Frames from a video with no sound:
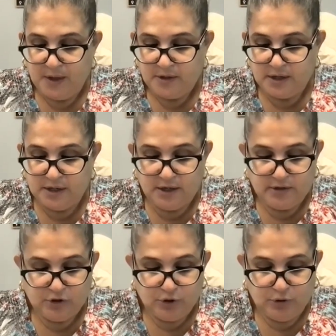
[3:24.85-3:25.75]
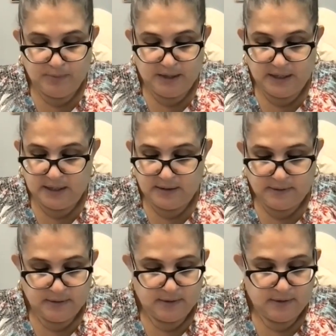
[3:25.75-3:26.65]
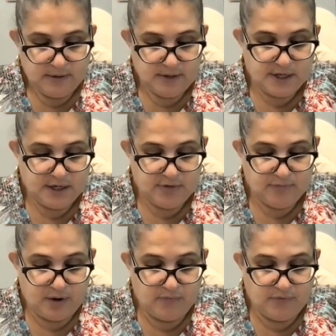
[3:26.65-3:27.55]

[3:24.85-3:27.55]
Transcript: the nearly 2 million city uh,